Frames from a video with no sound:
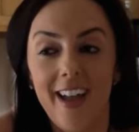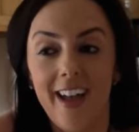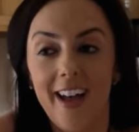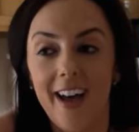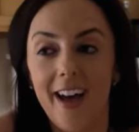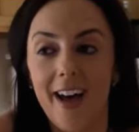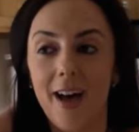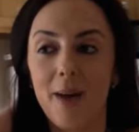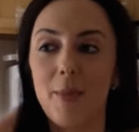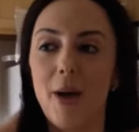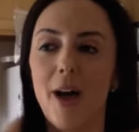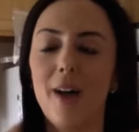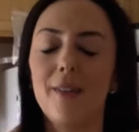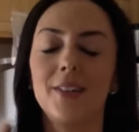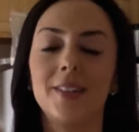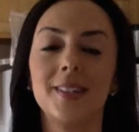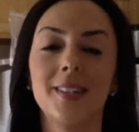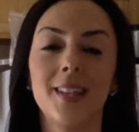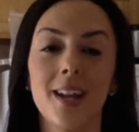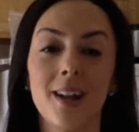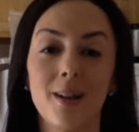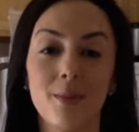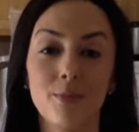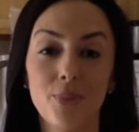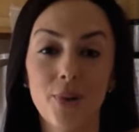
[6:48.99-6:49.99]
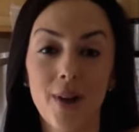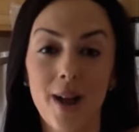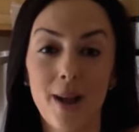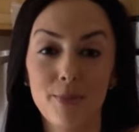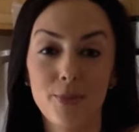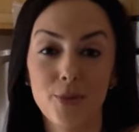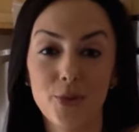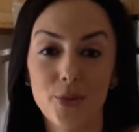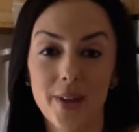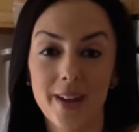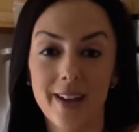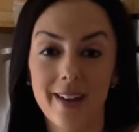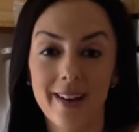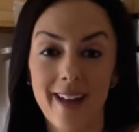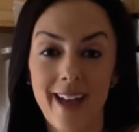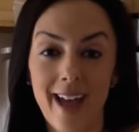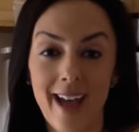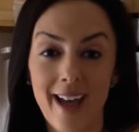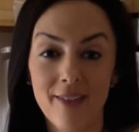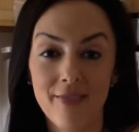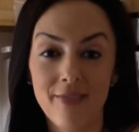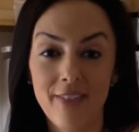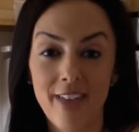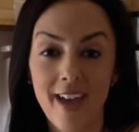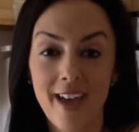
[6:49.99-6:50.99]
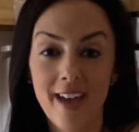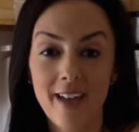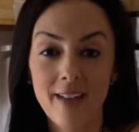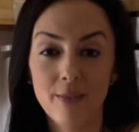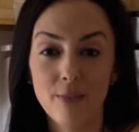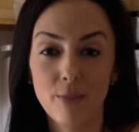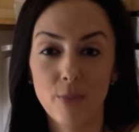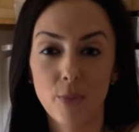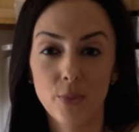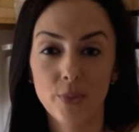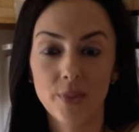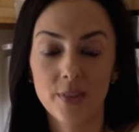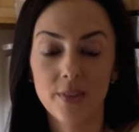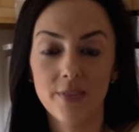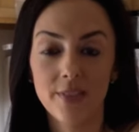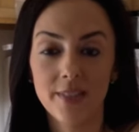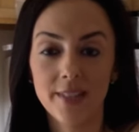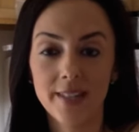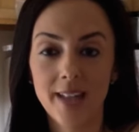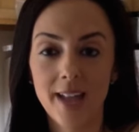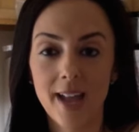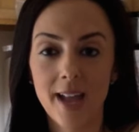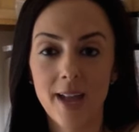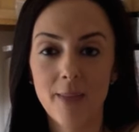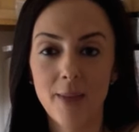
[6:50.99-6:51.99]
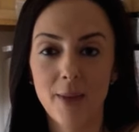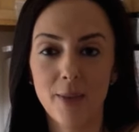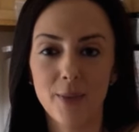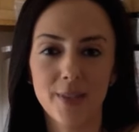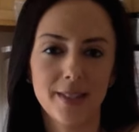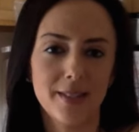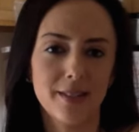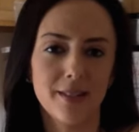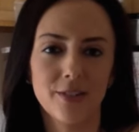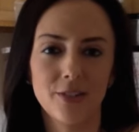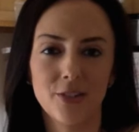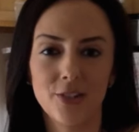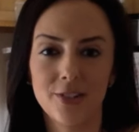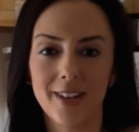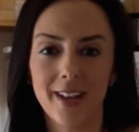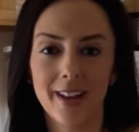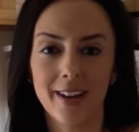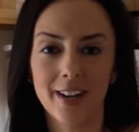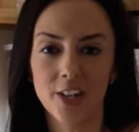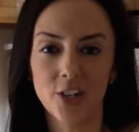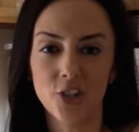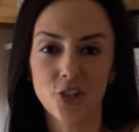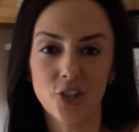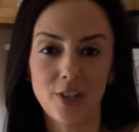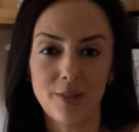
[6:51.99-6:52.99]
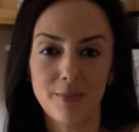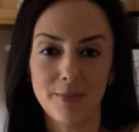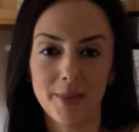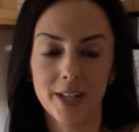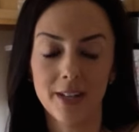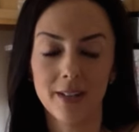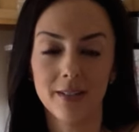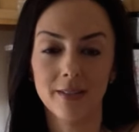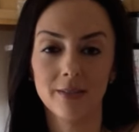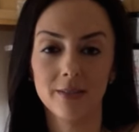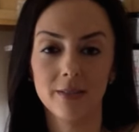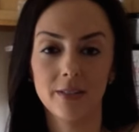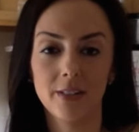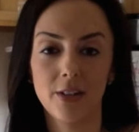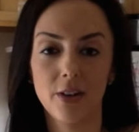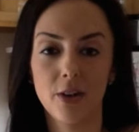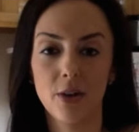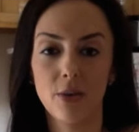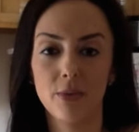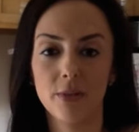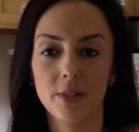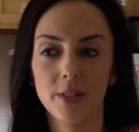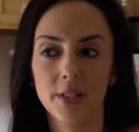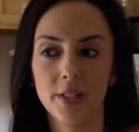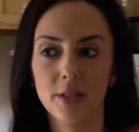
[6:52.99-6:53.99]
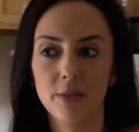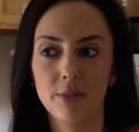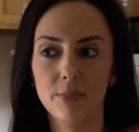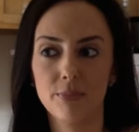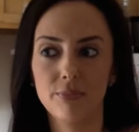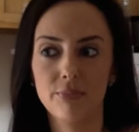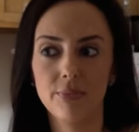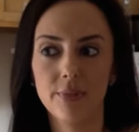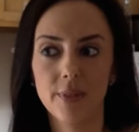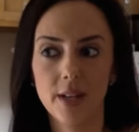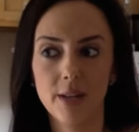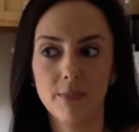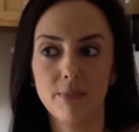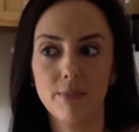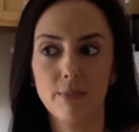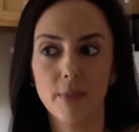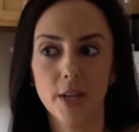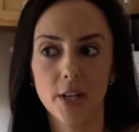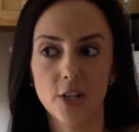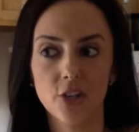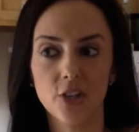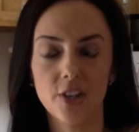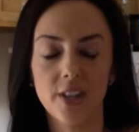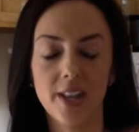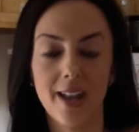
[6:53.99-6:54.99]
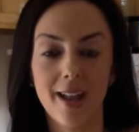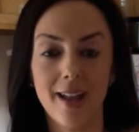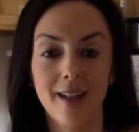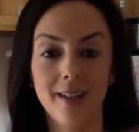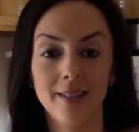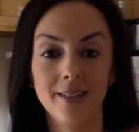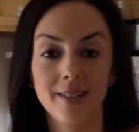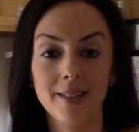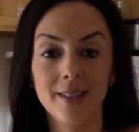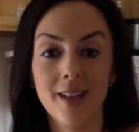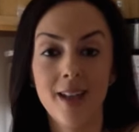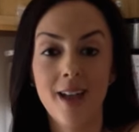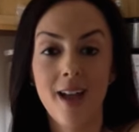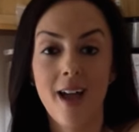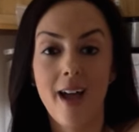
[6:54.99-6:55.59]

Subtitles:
Obviously on prep, you can't have that most of the time. I was still getting a cheat meal, you know, until pretty much the end.